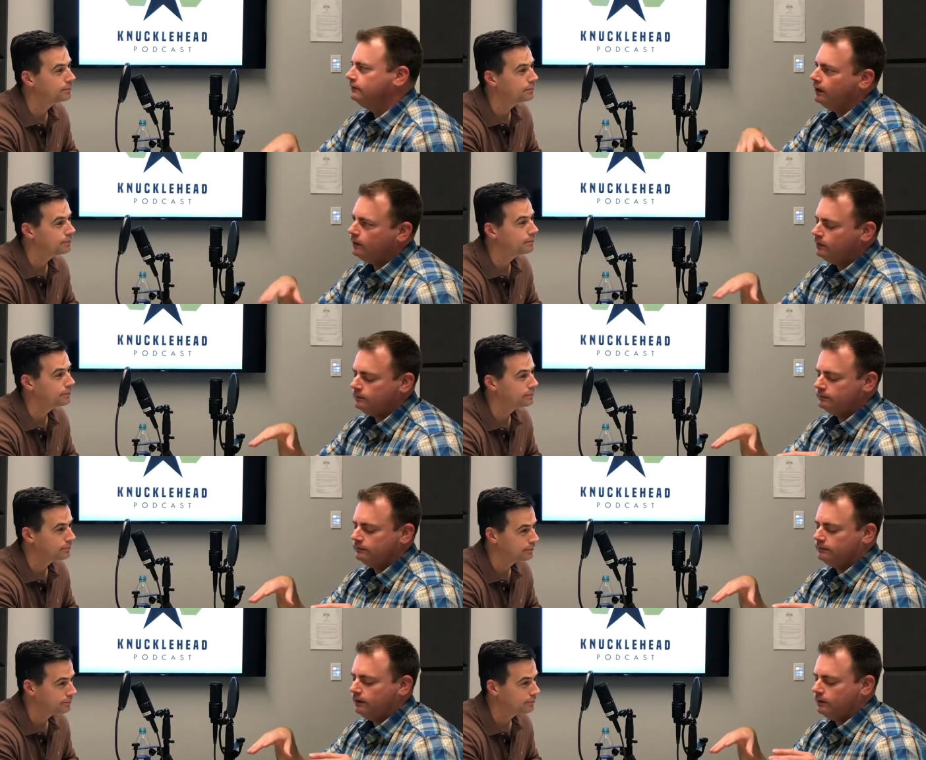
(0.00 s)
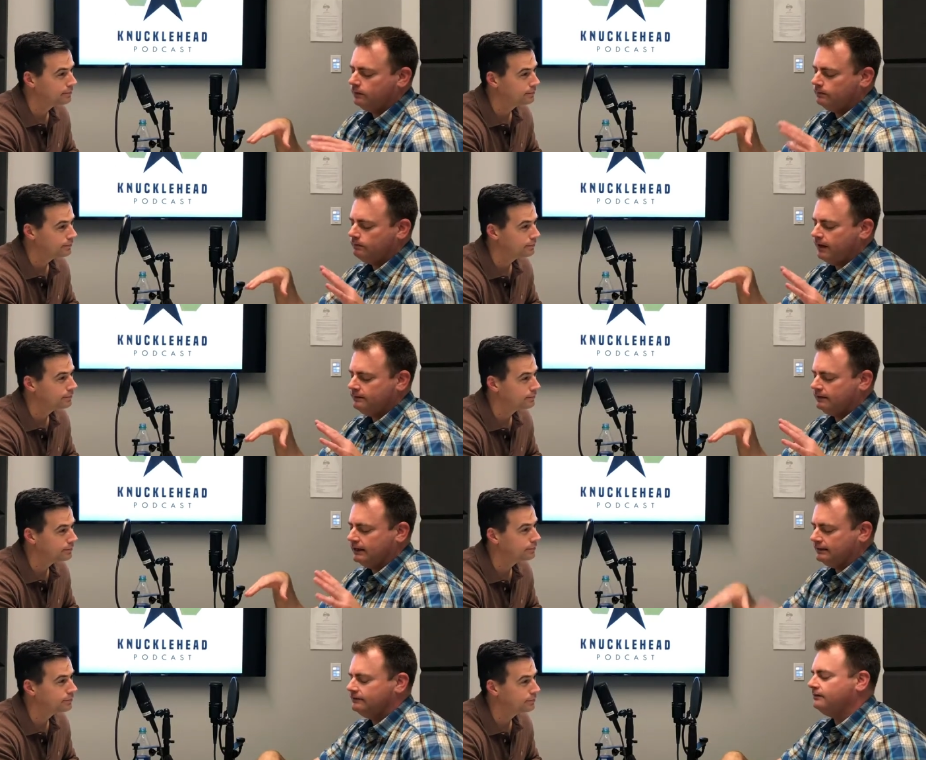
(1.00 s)
Speaker 1: Don't don't basically
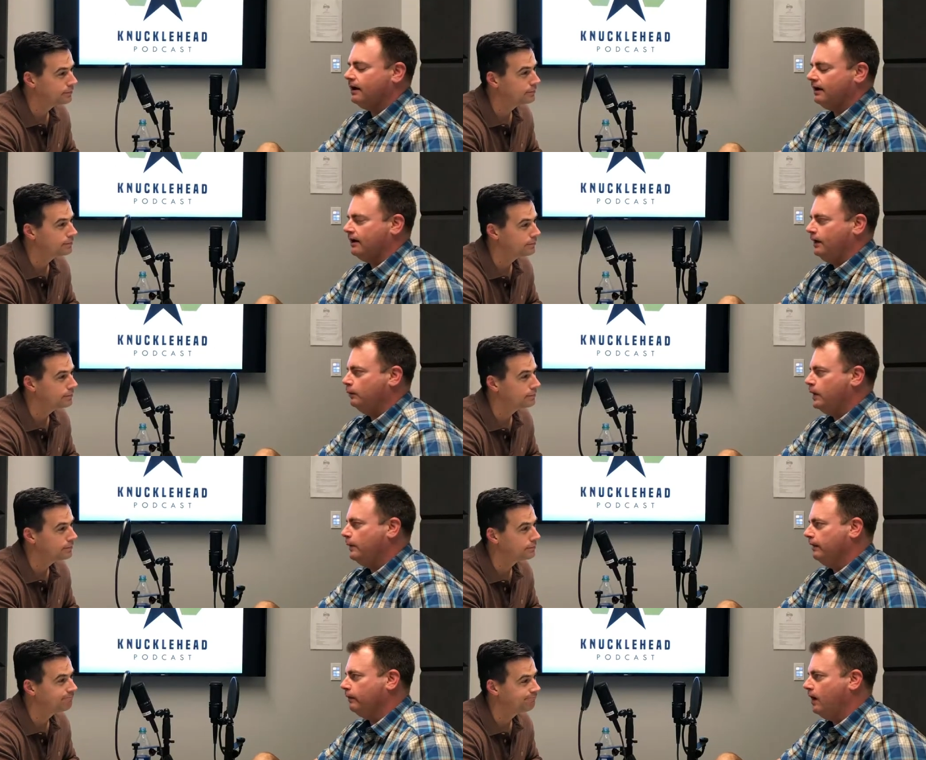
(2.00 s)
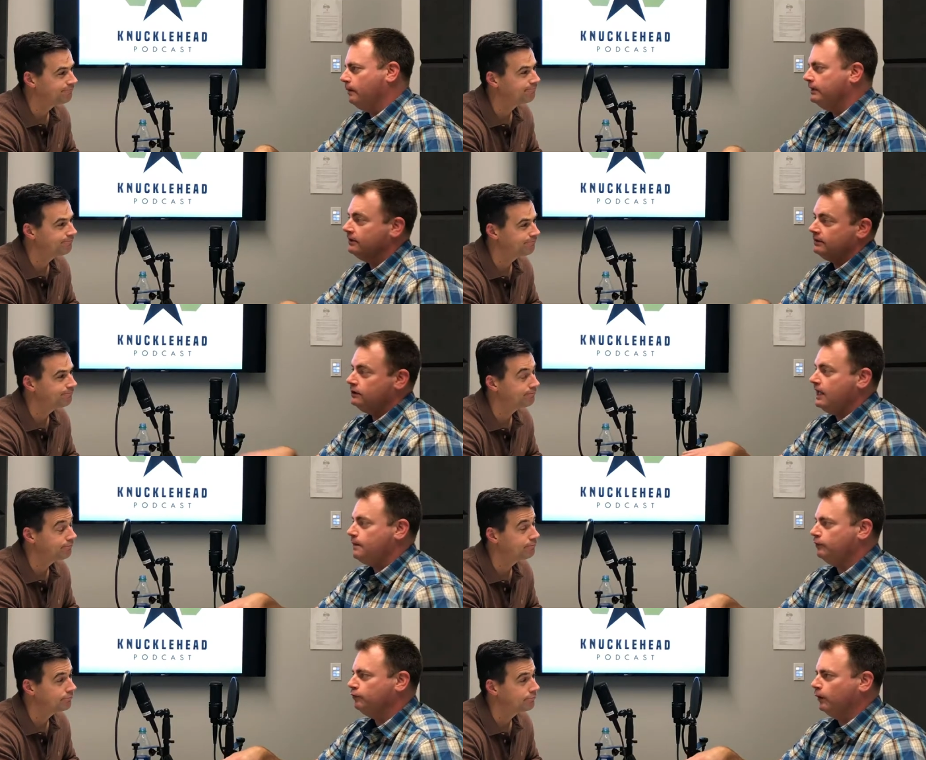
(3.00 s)
get stuck on what went wrong because then you
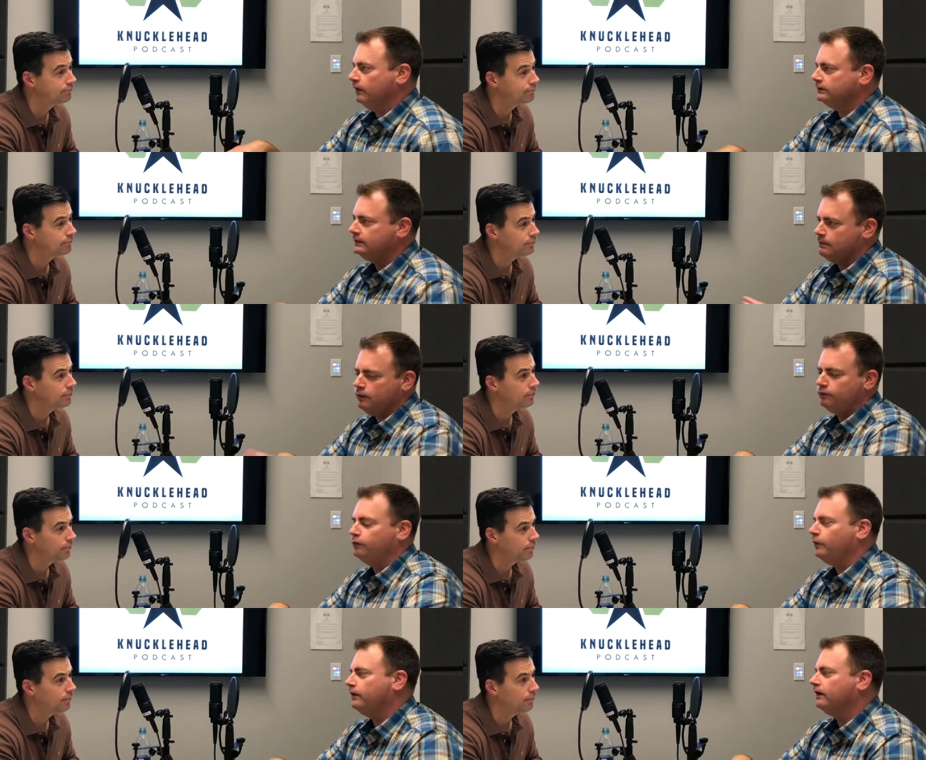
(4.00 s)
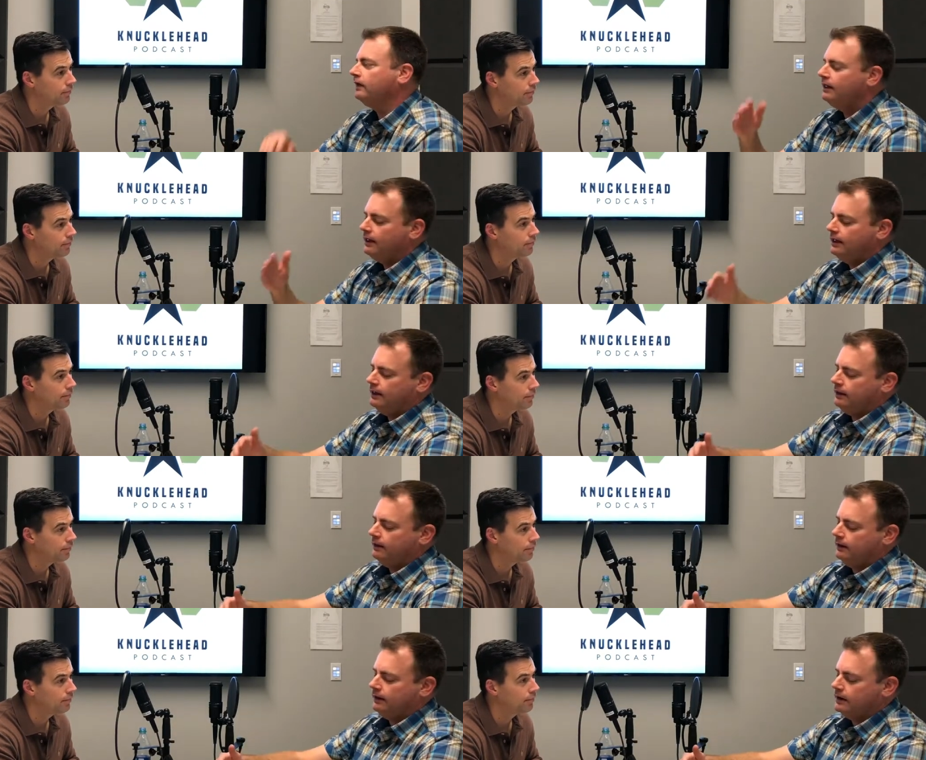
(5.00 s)
can't move forward. Just keep moving forward
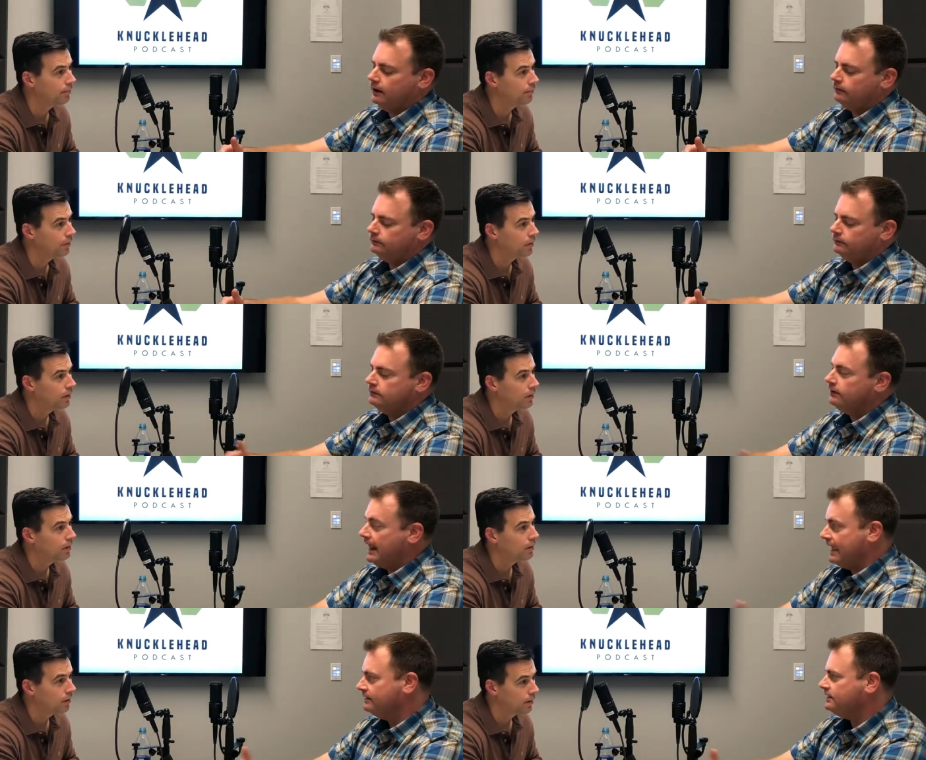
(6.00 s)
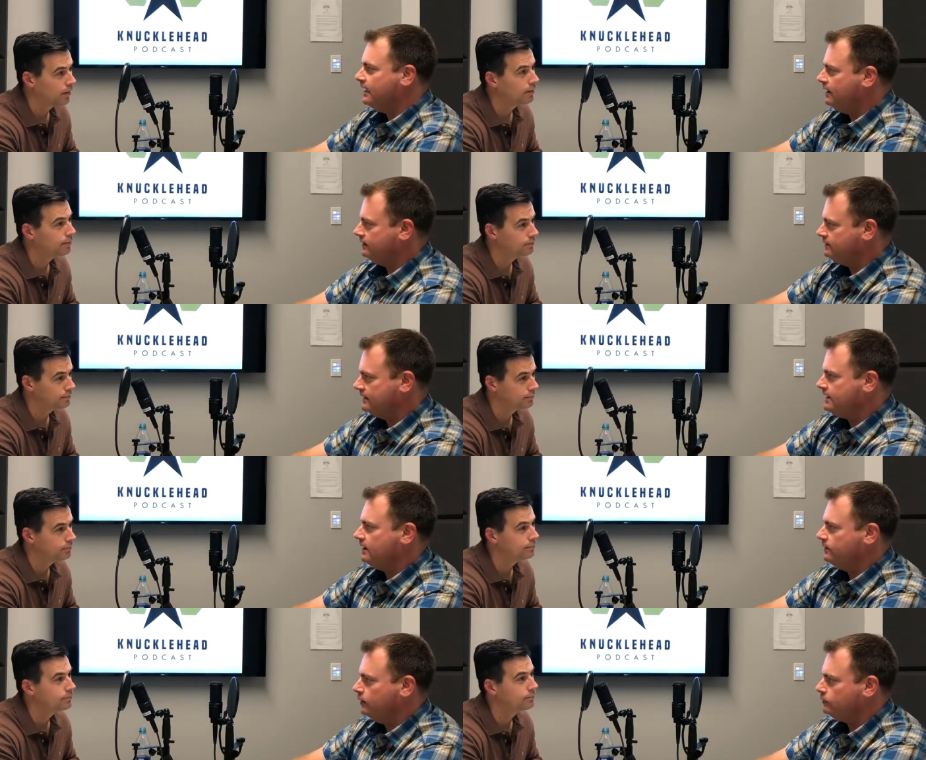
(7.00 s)
you know, annotate, take
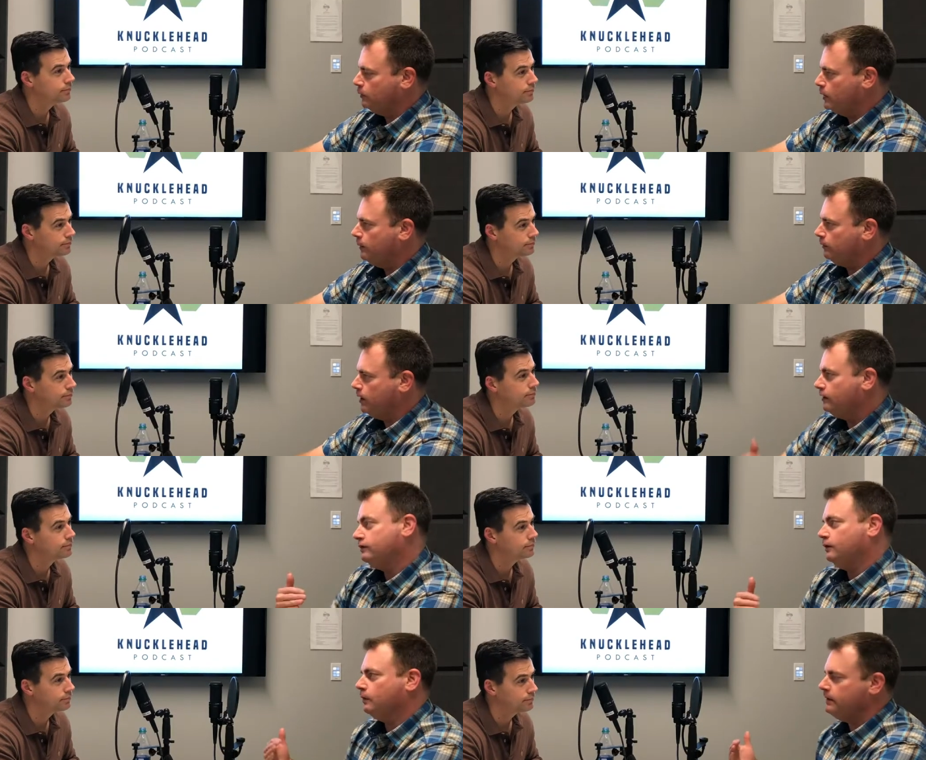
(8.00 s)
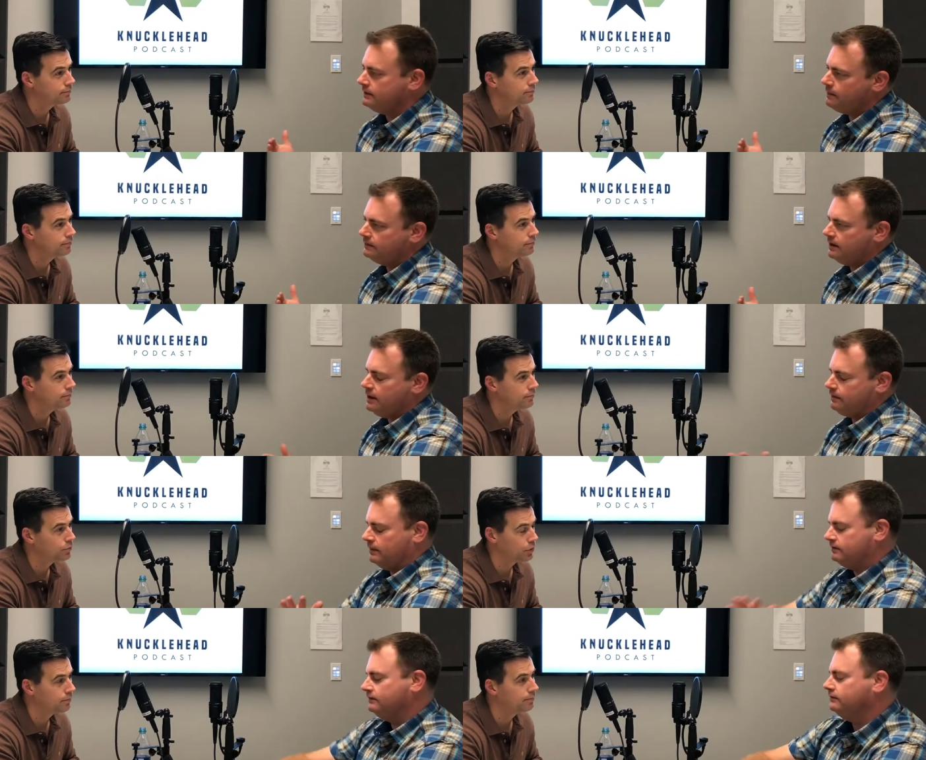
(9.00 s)
down notes on what went wrong so you don't repeat that mistake, but
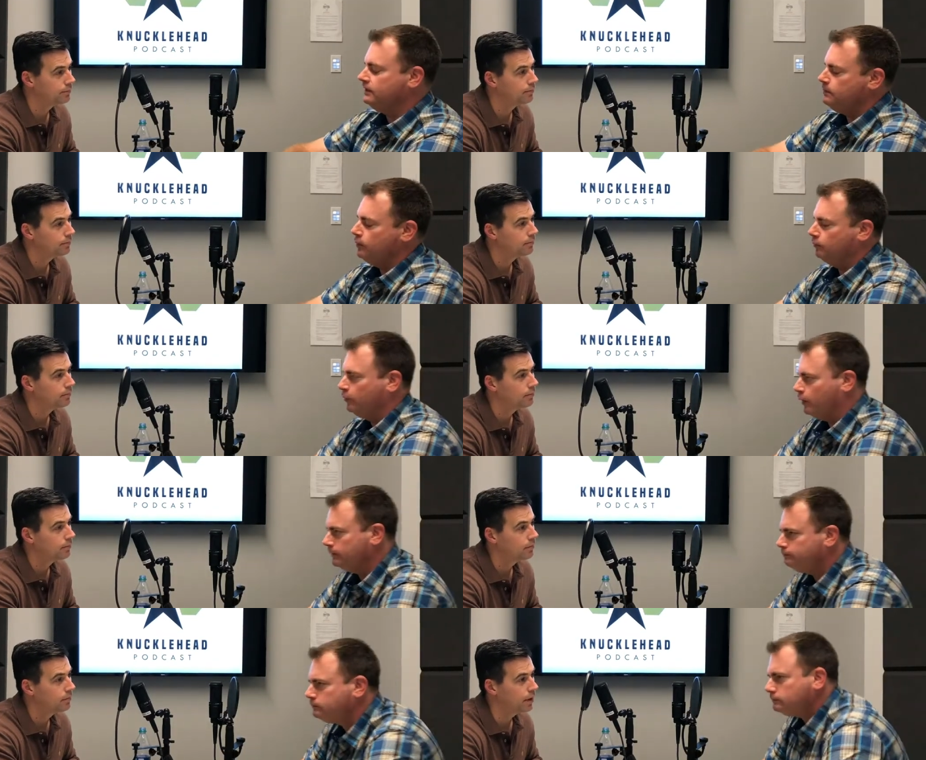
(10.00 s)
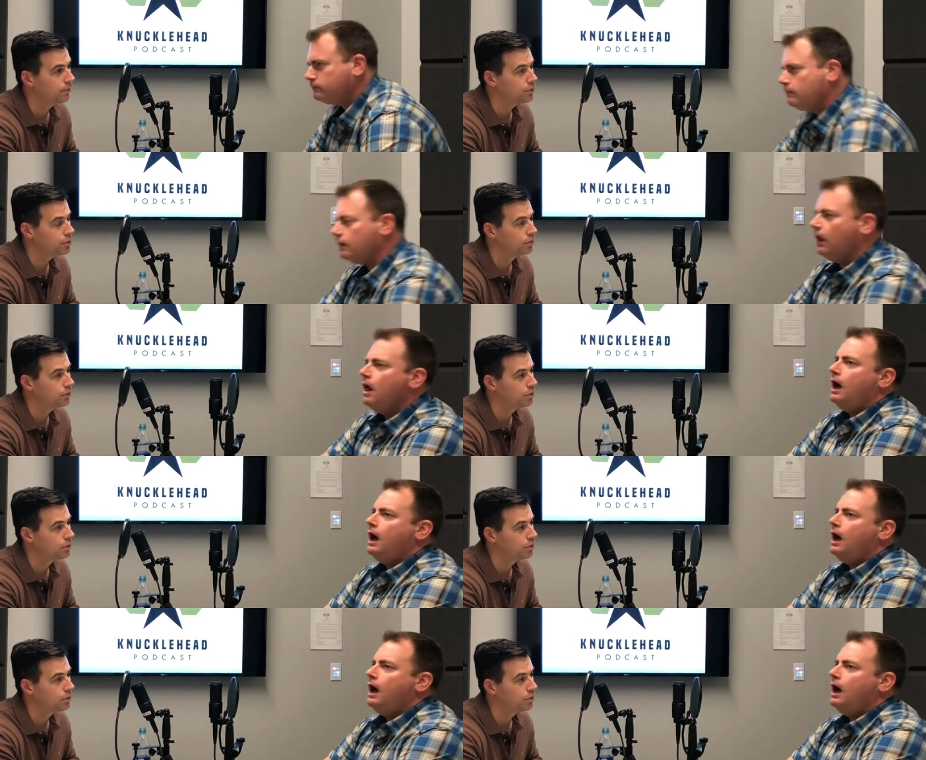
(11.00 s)
sure. just, just keep moving forward. Yeah, for sure.